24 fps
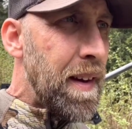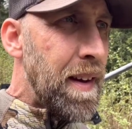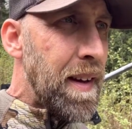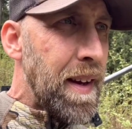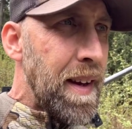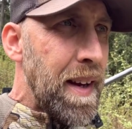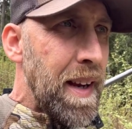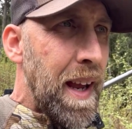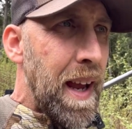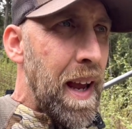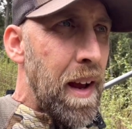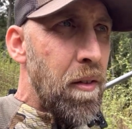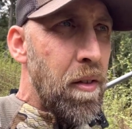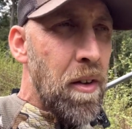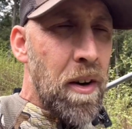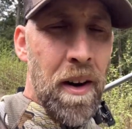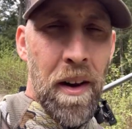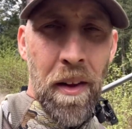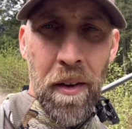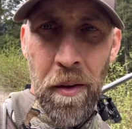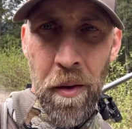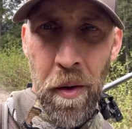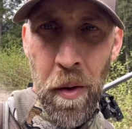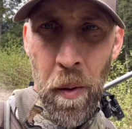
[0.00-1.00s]
and gave it
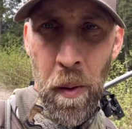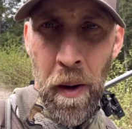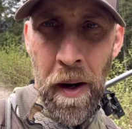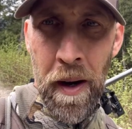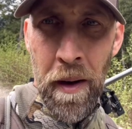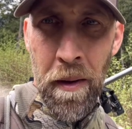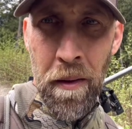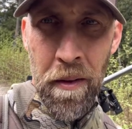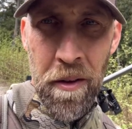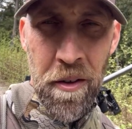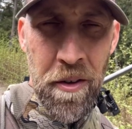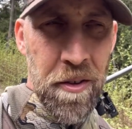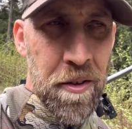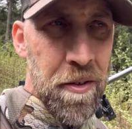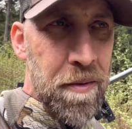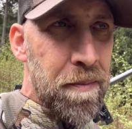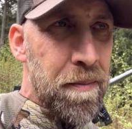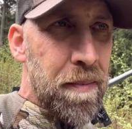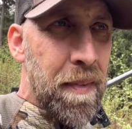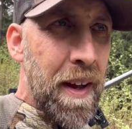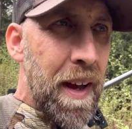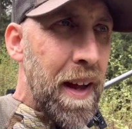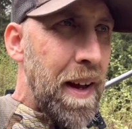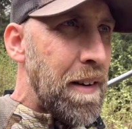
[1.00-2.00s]
another 2 hours.
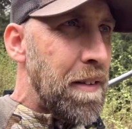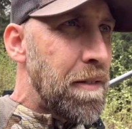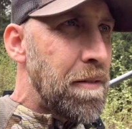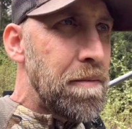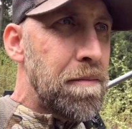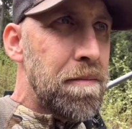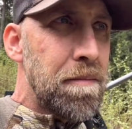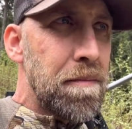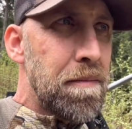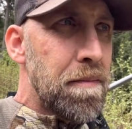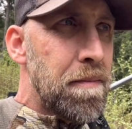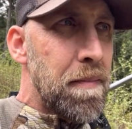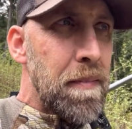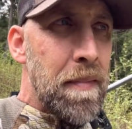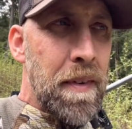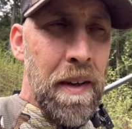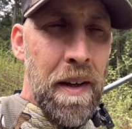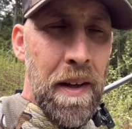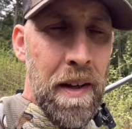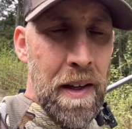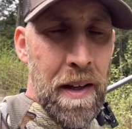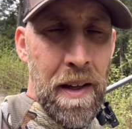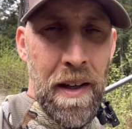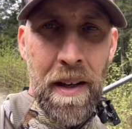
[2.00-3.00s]

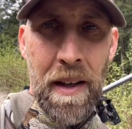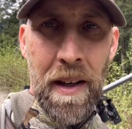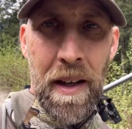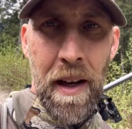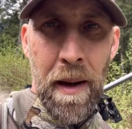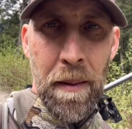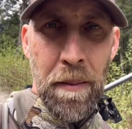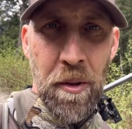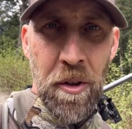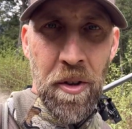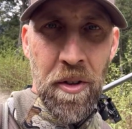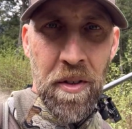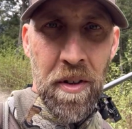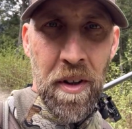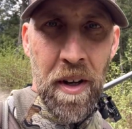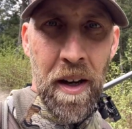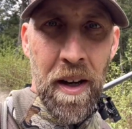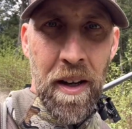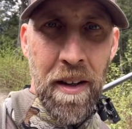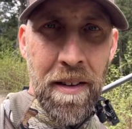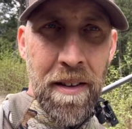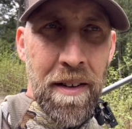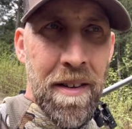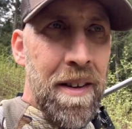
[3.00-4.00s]
And I'm just
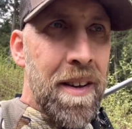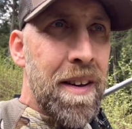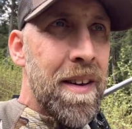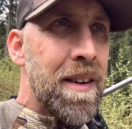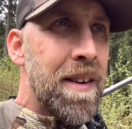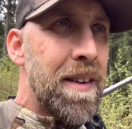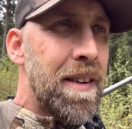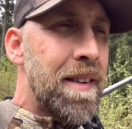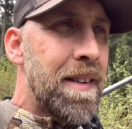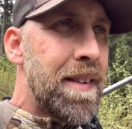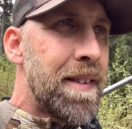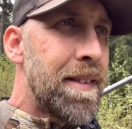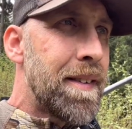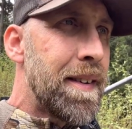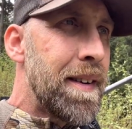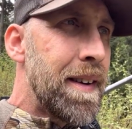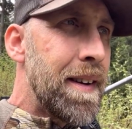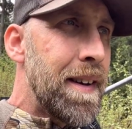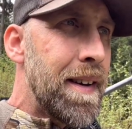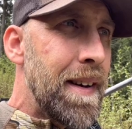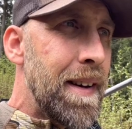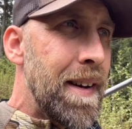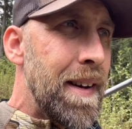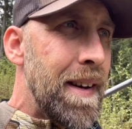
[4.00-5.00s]
not,
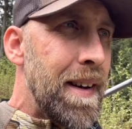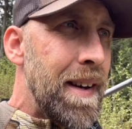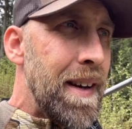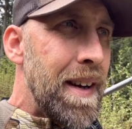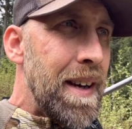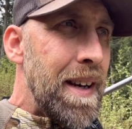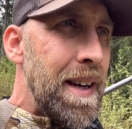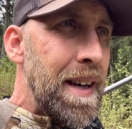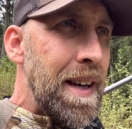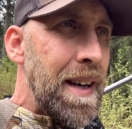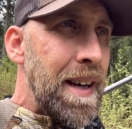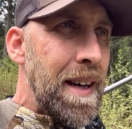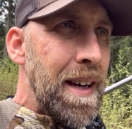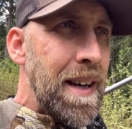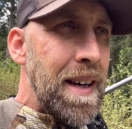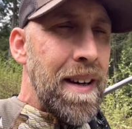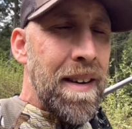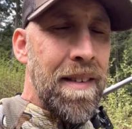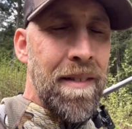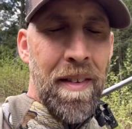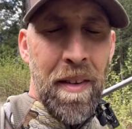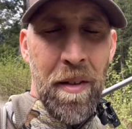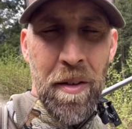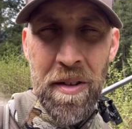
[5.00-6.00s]

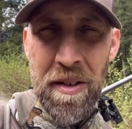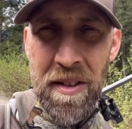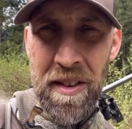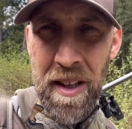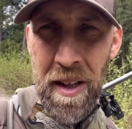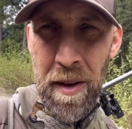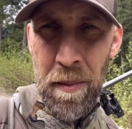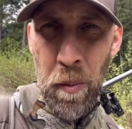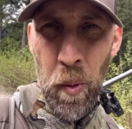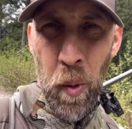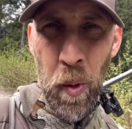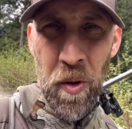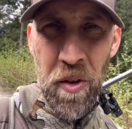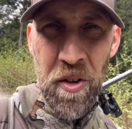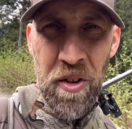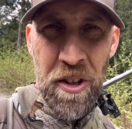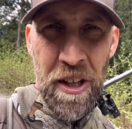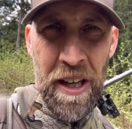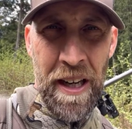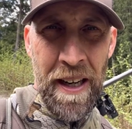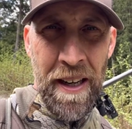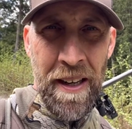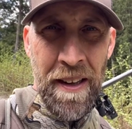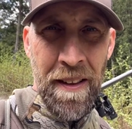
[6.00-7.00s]
if I was seeing more
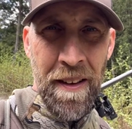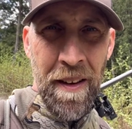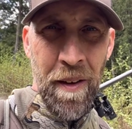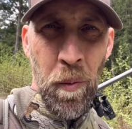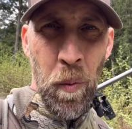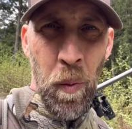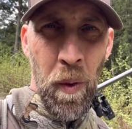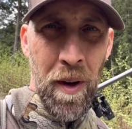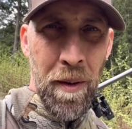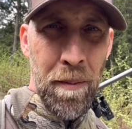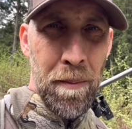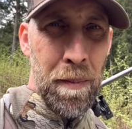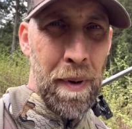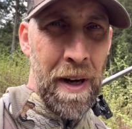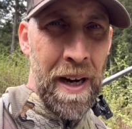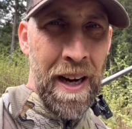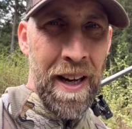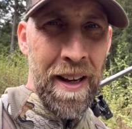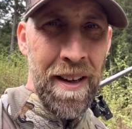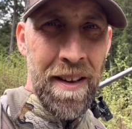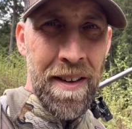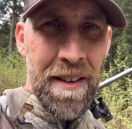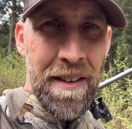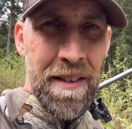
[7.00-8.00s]
sign than one
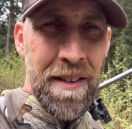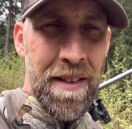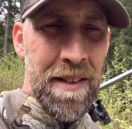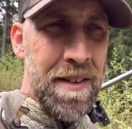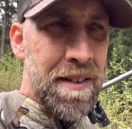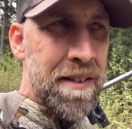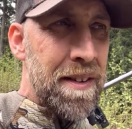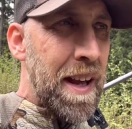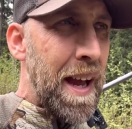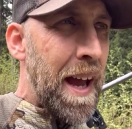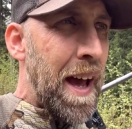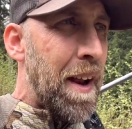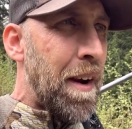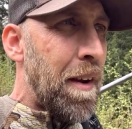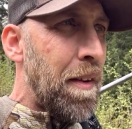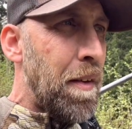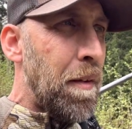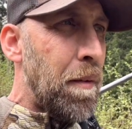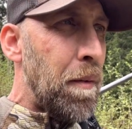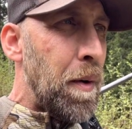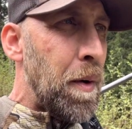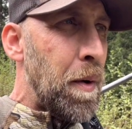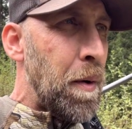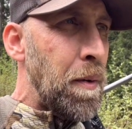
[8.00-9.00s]
pile of scat on the
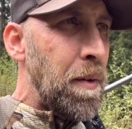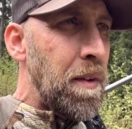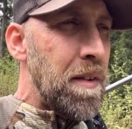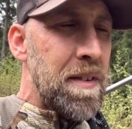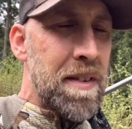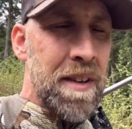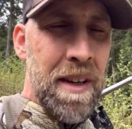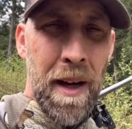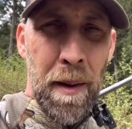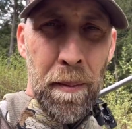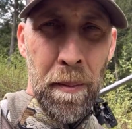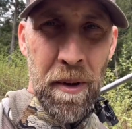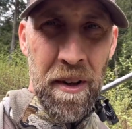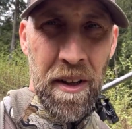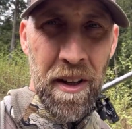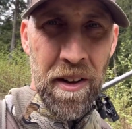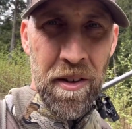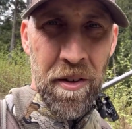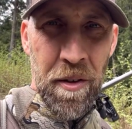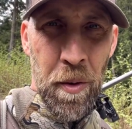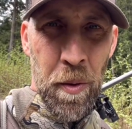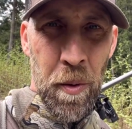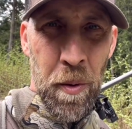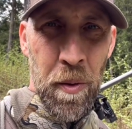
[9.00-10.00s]
road that's a couple
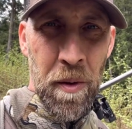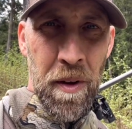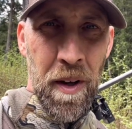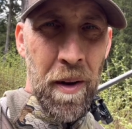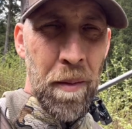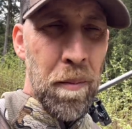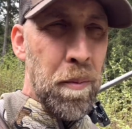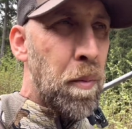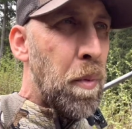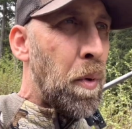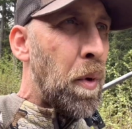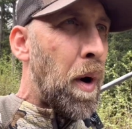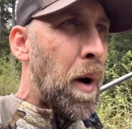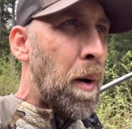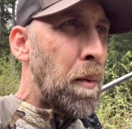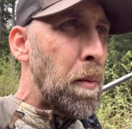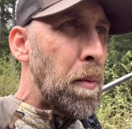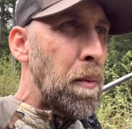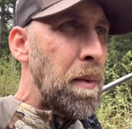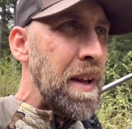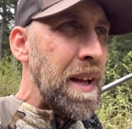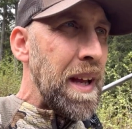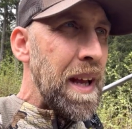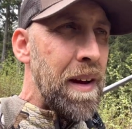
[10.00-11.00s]
days old, I'd
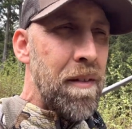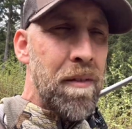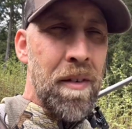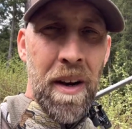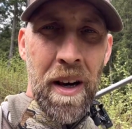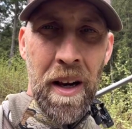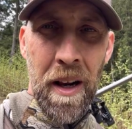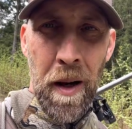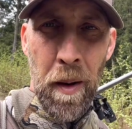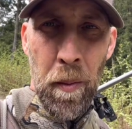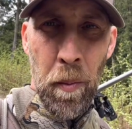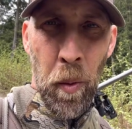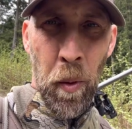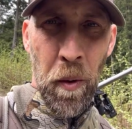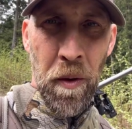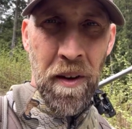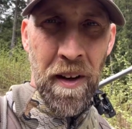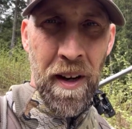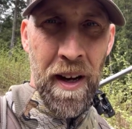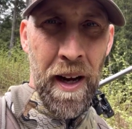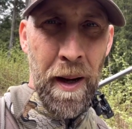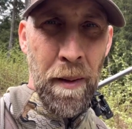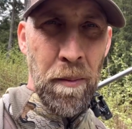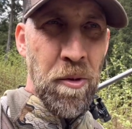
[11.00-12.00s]
probably give it a little more
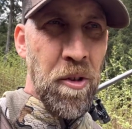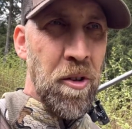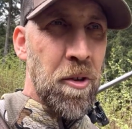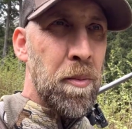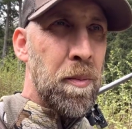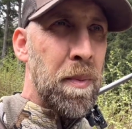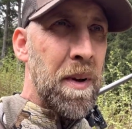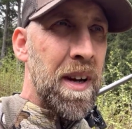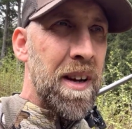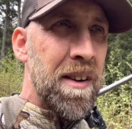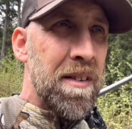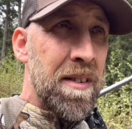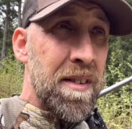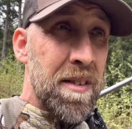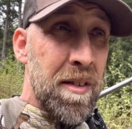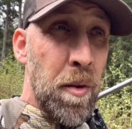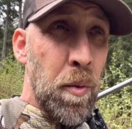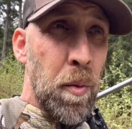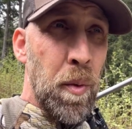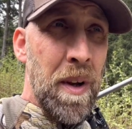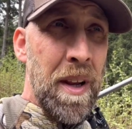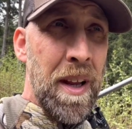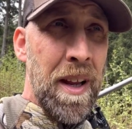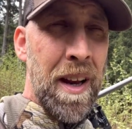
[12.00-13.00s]
time just because it's a
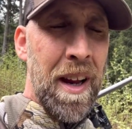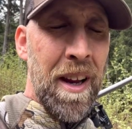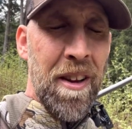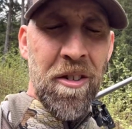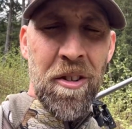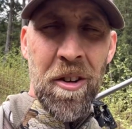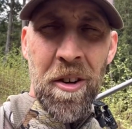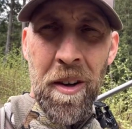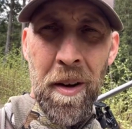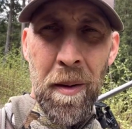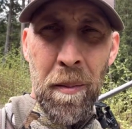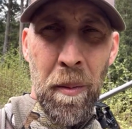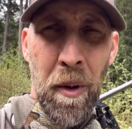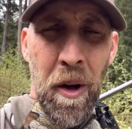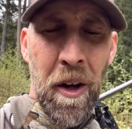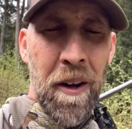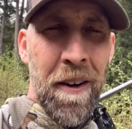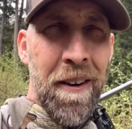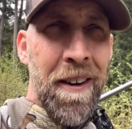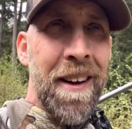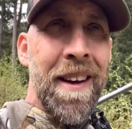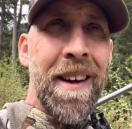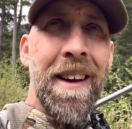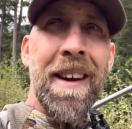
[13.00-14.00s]
really nice looking block.